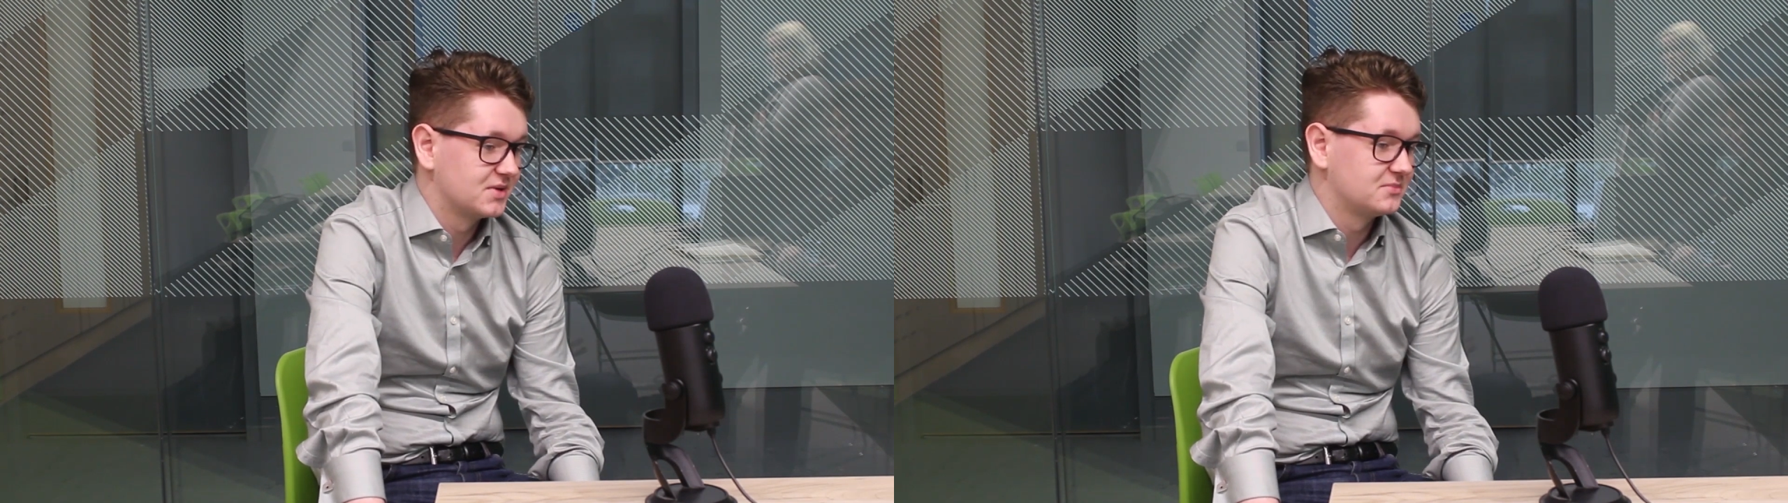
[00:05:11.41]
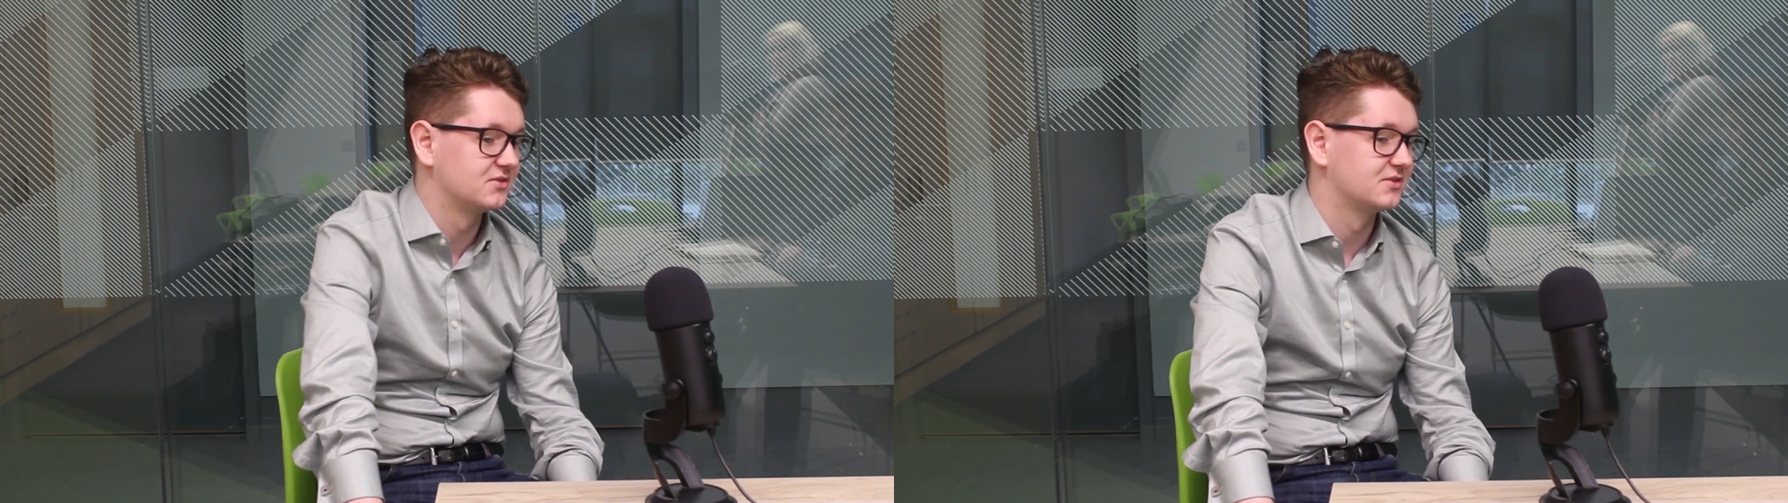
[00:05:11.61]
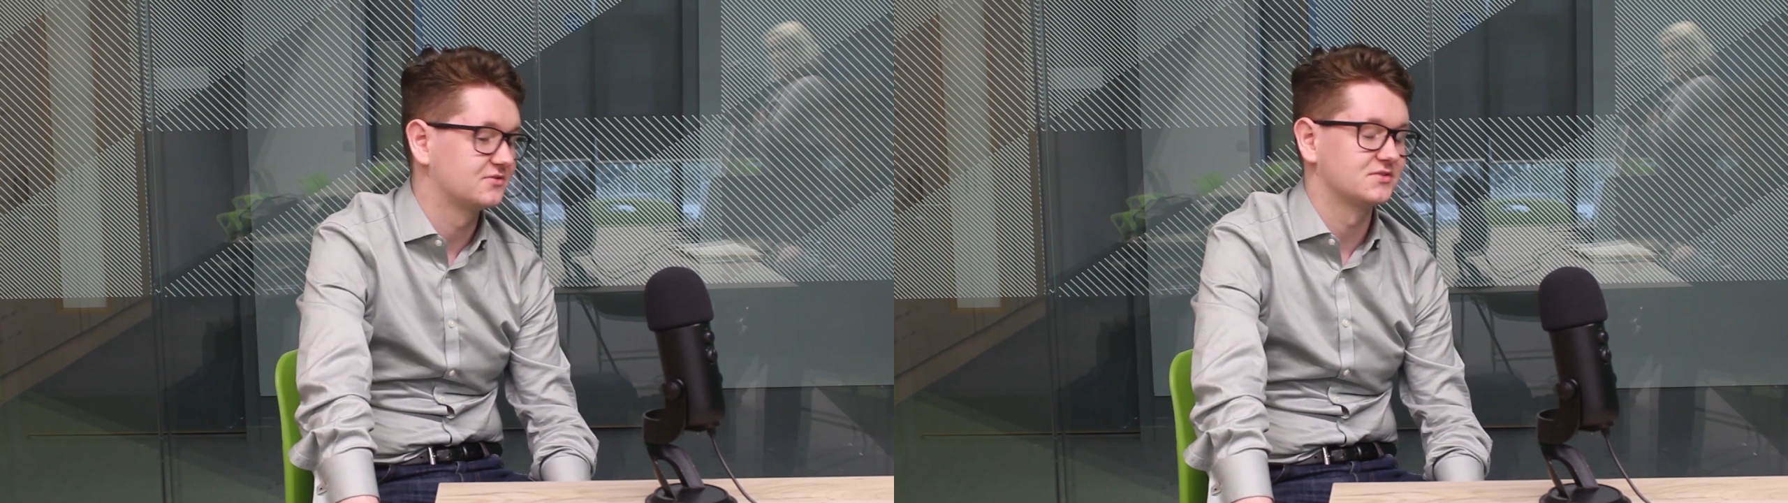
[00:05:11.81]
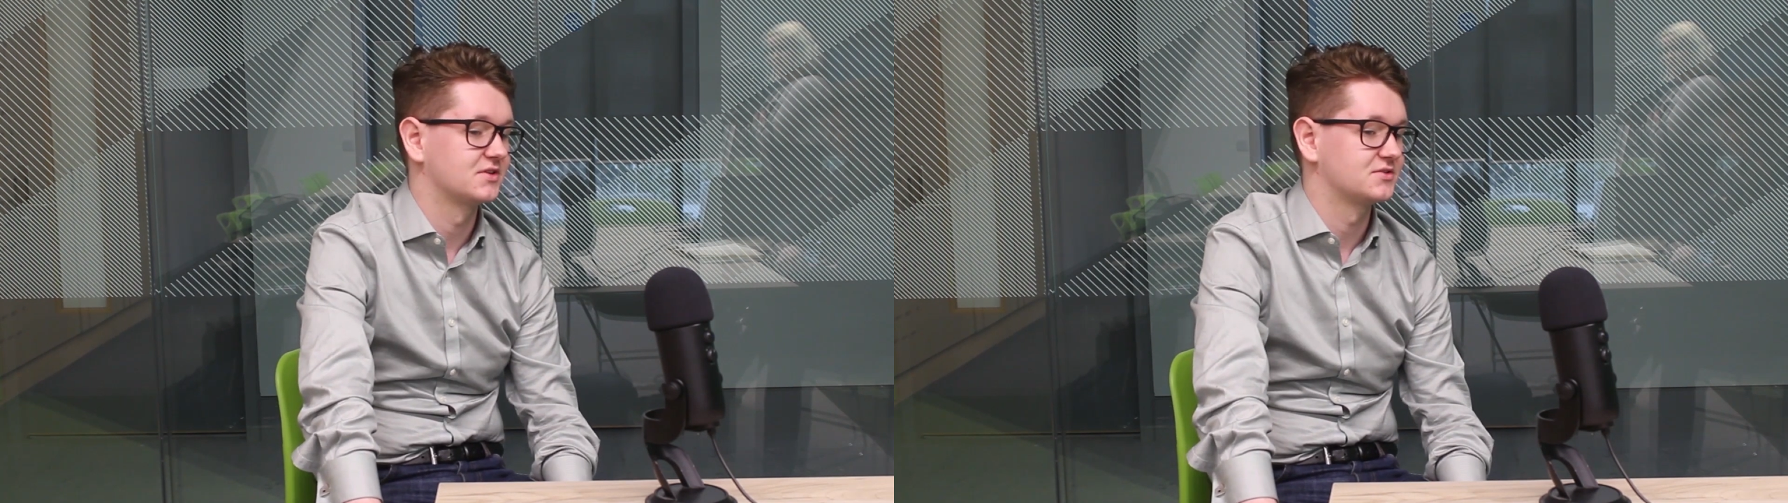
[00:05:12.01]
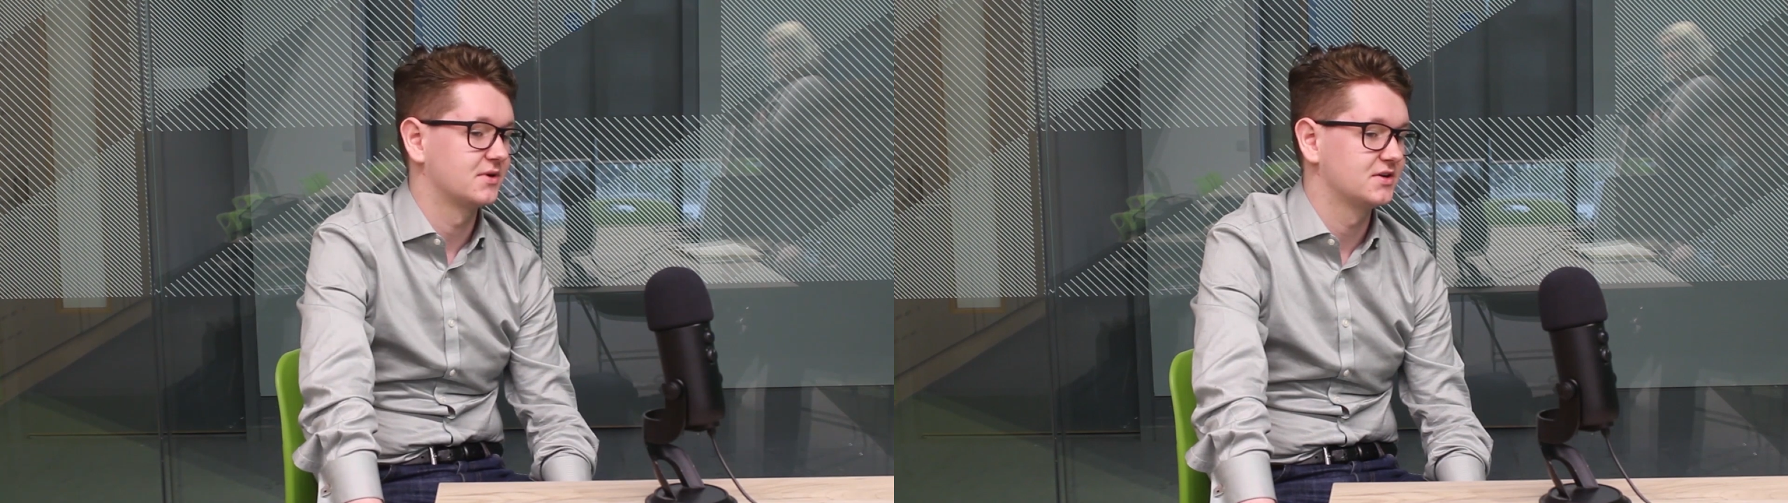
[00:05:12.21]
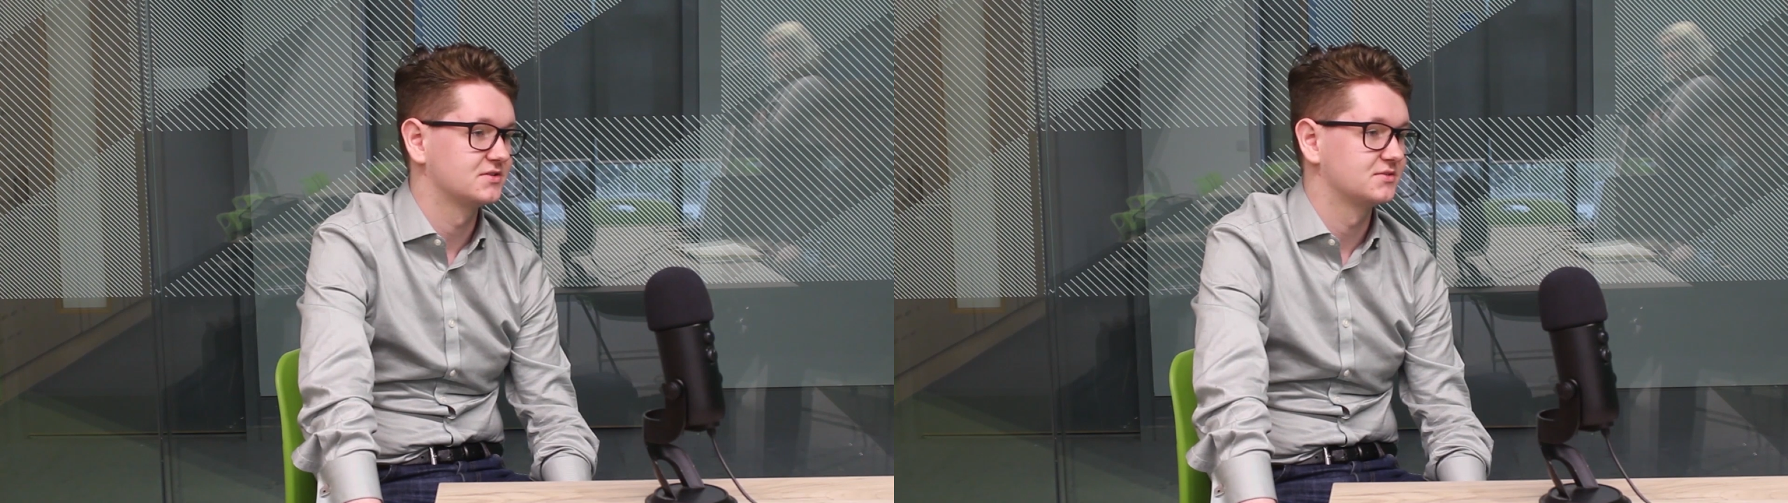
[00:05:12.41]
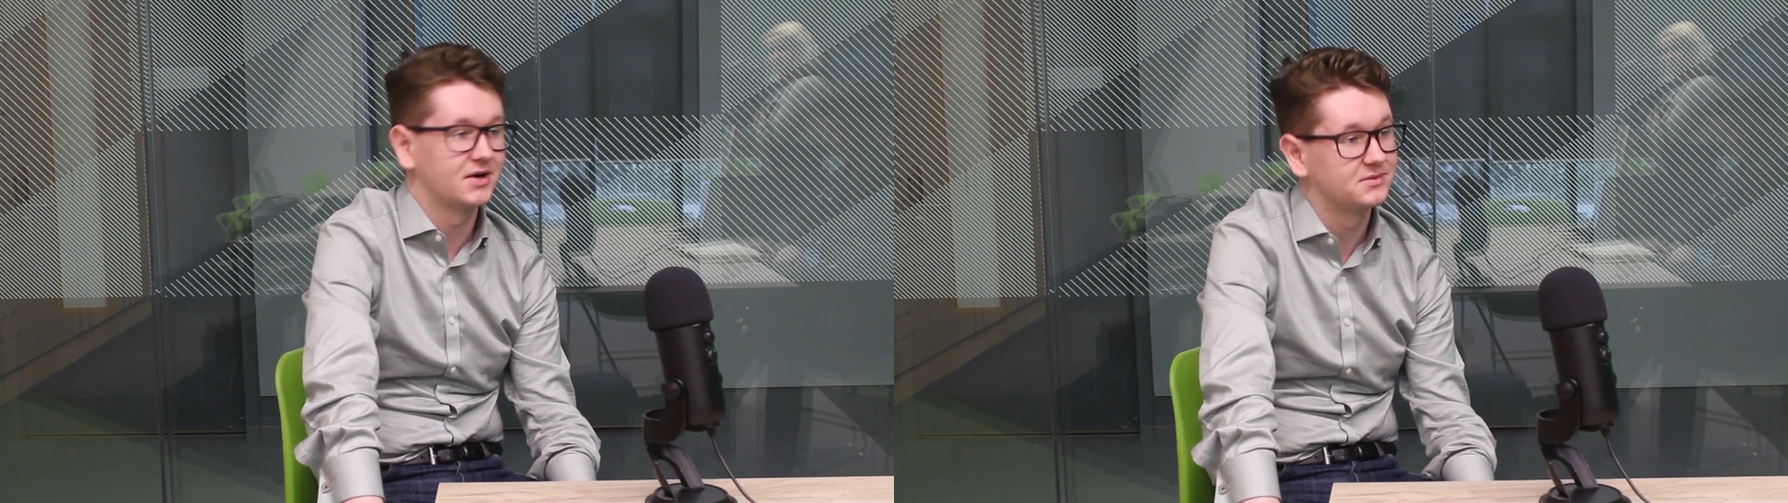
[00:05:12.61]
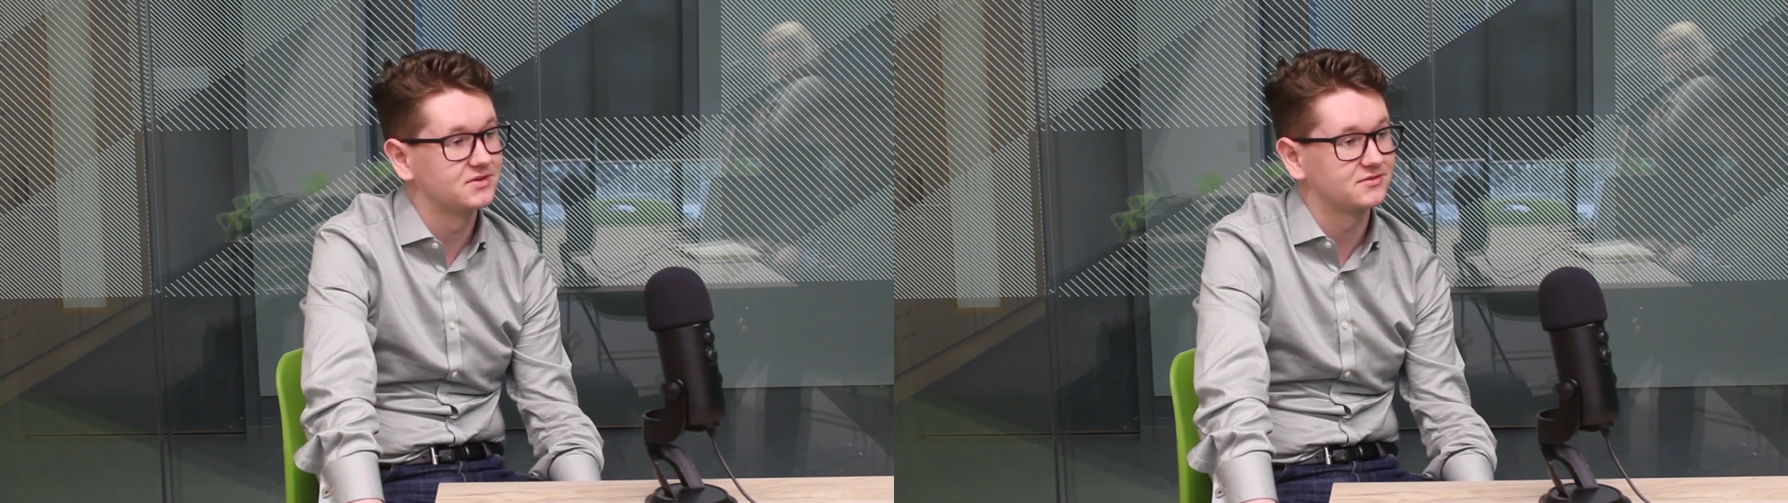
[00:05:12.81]
people in different situations, it
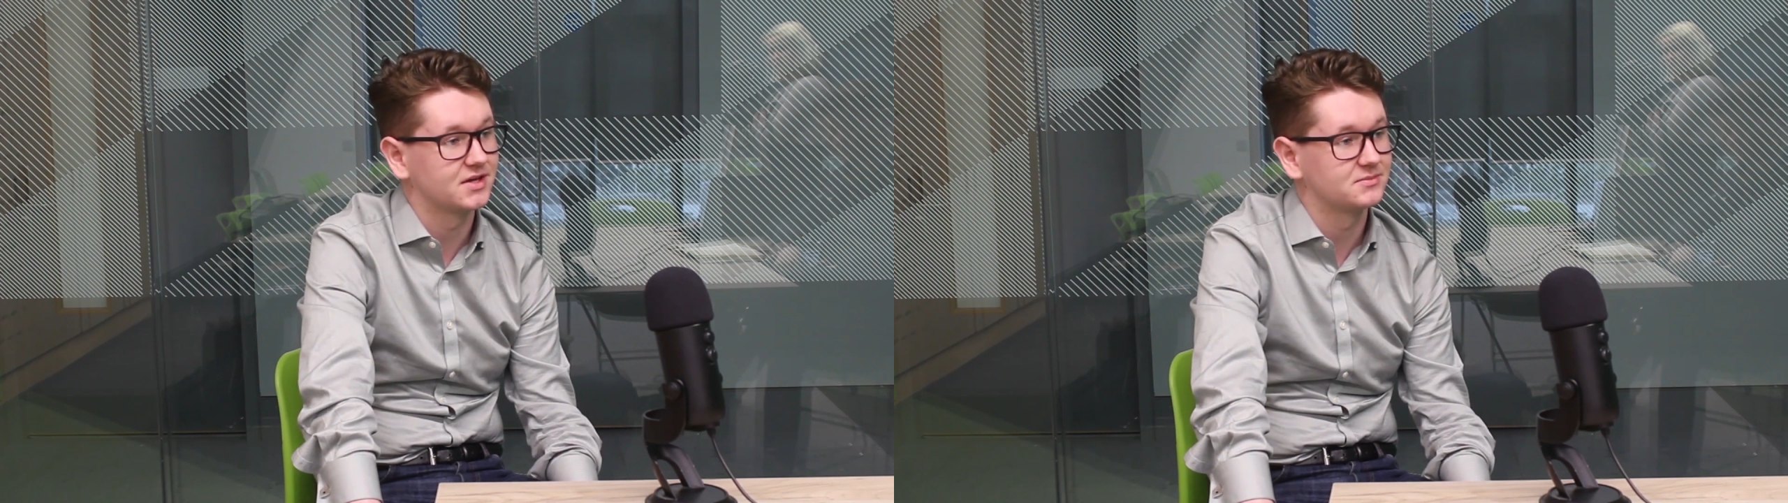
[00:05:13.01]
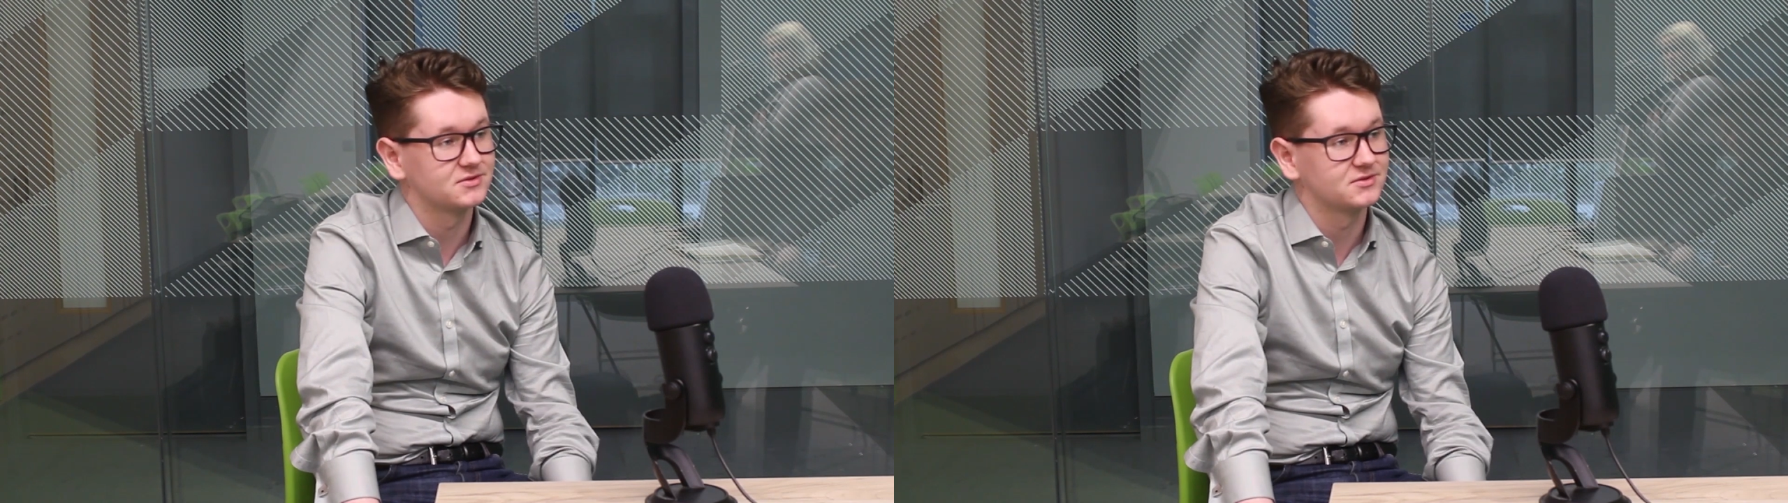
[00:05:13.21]
mightn't be for them,